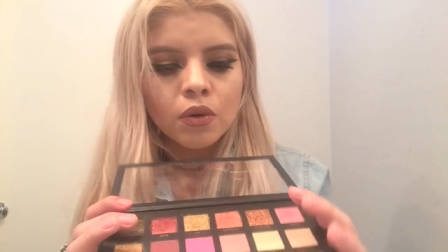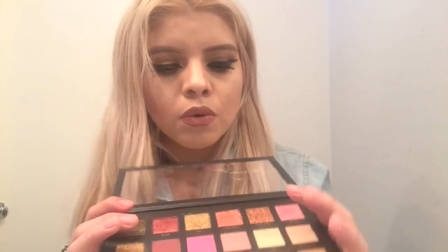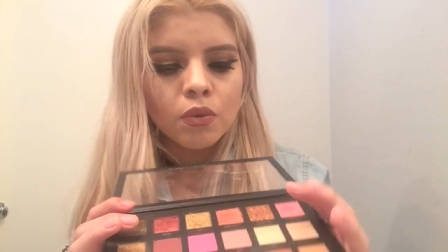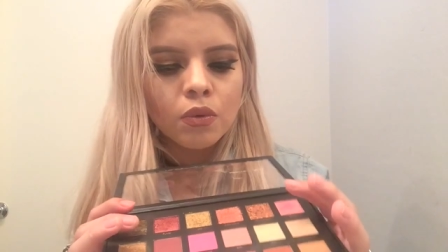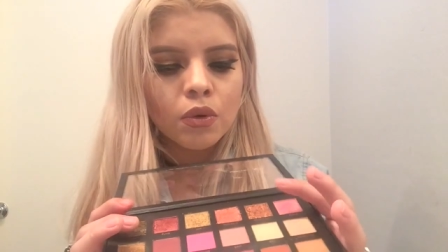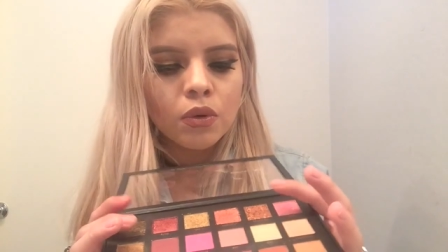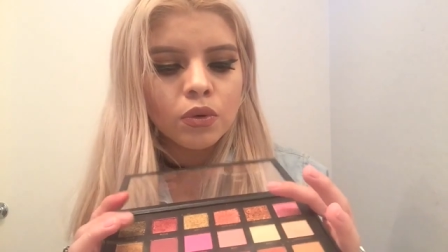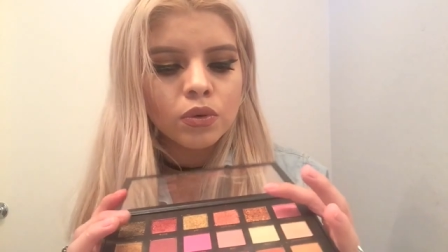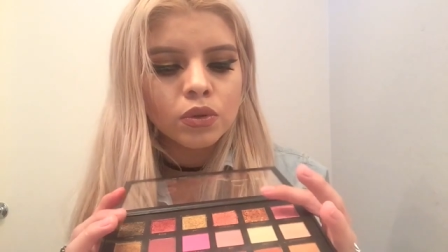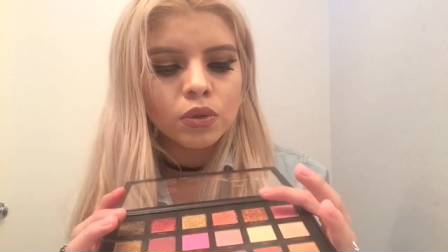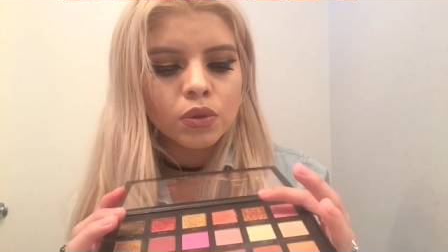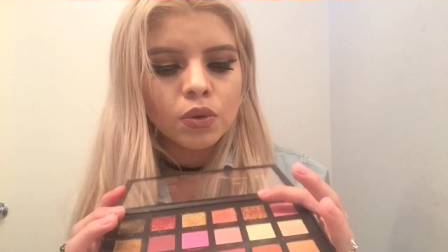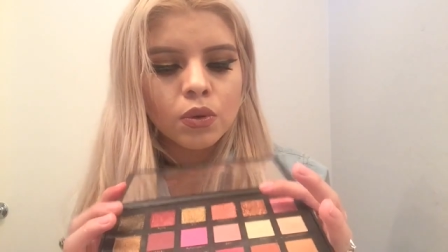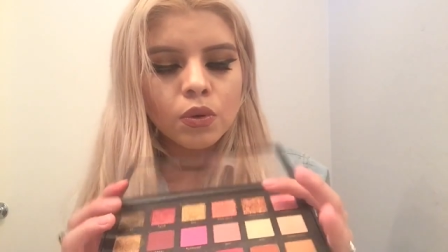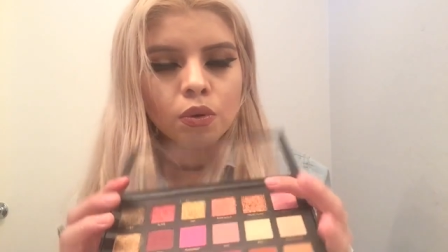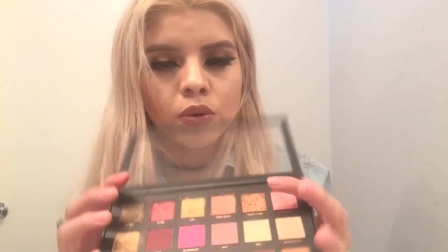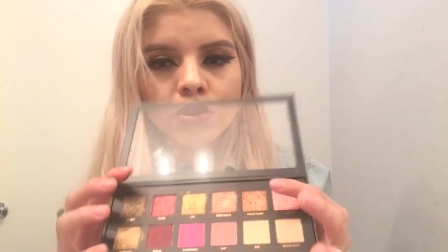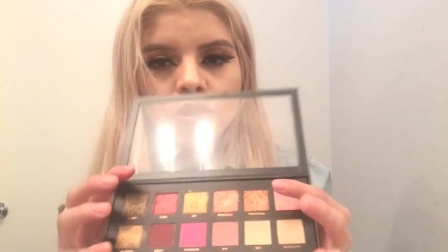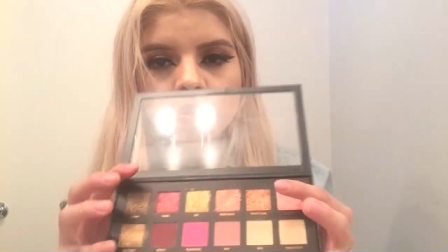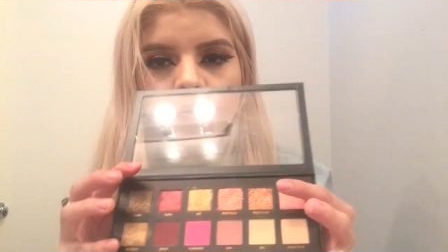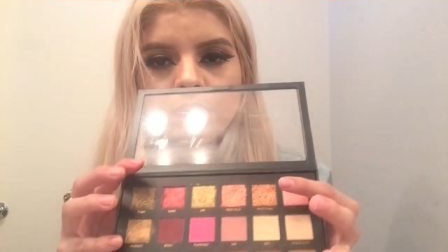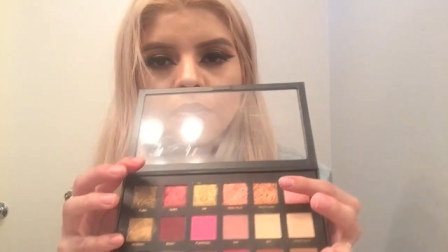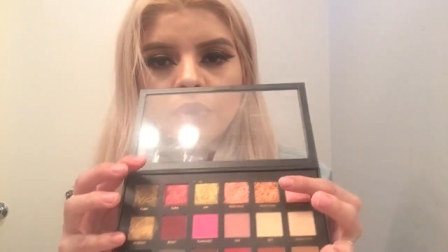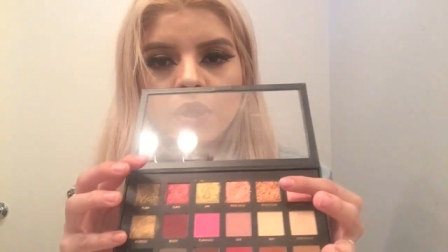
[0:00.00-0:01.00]
Rose
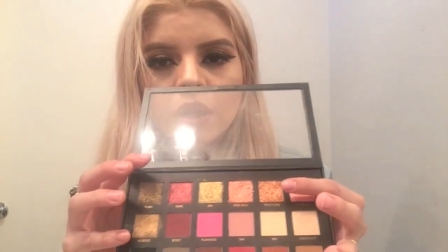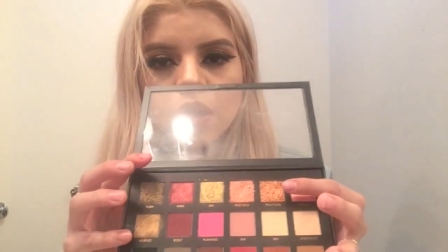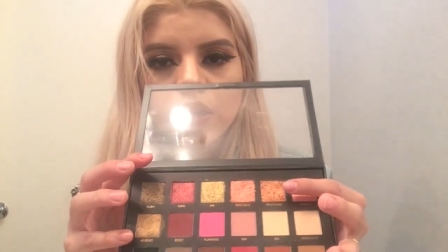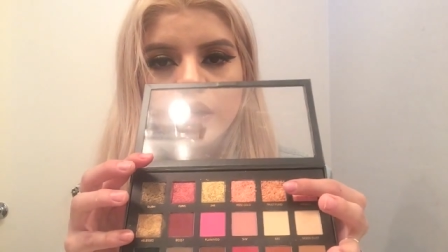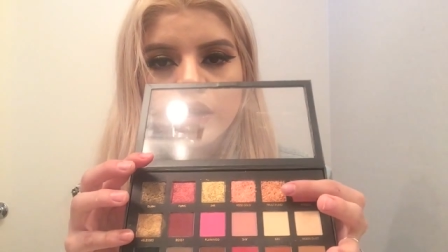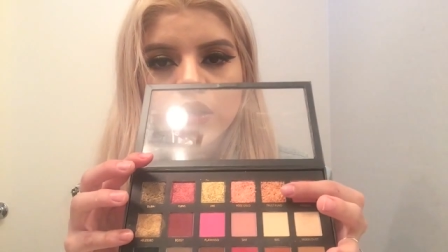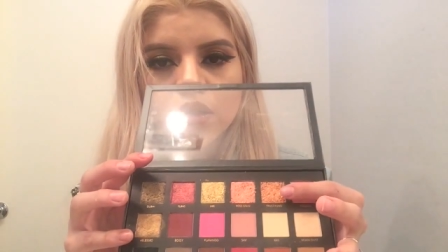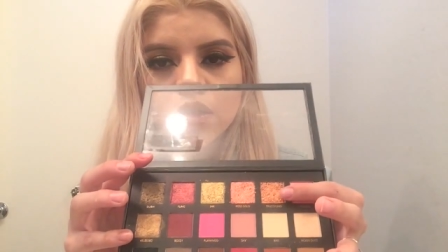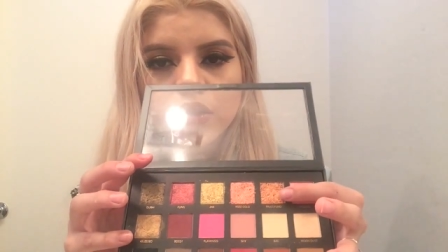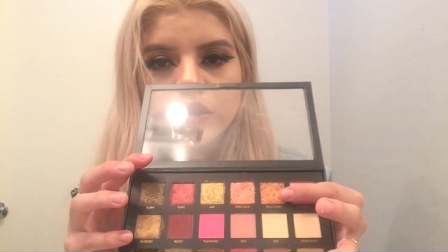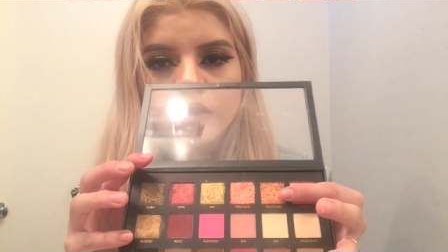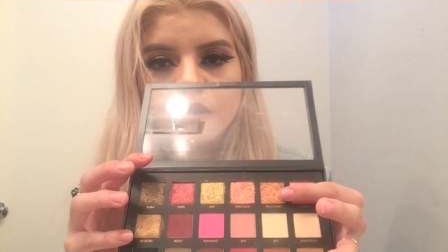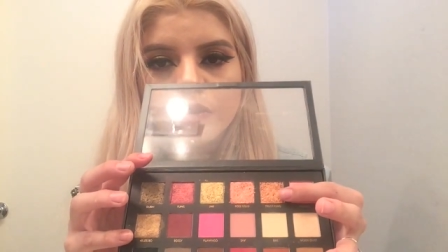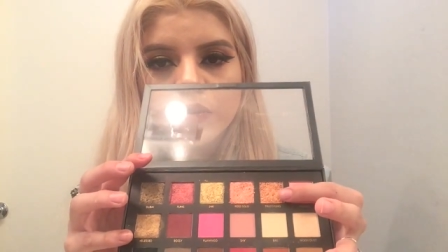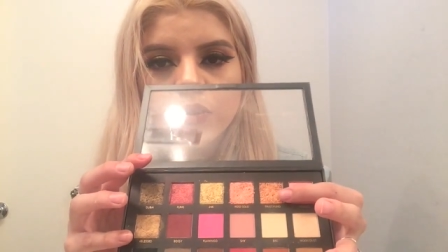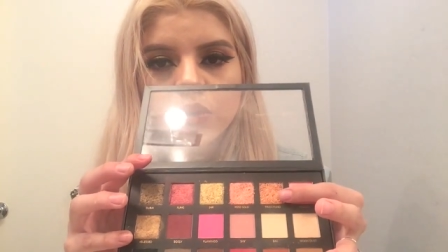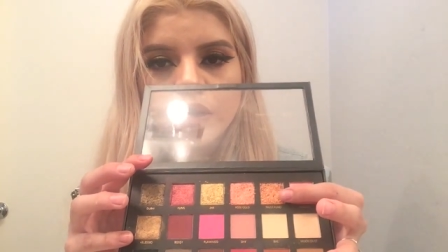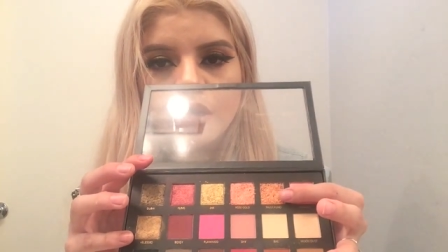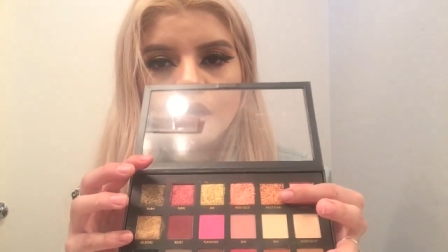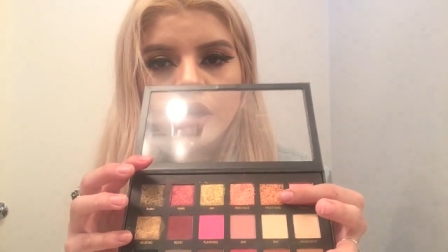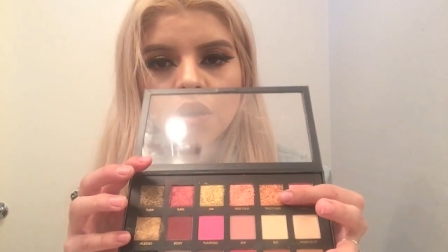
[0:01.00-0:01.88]
gold pink. This one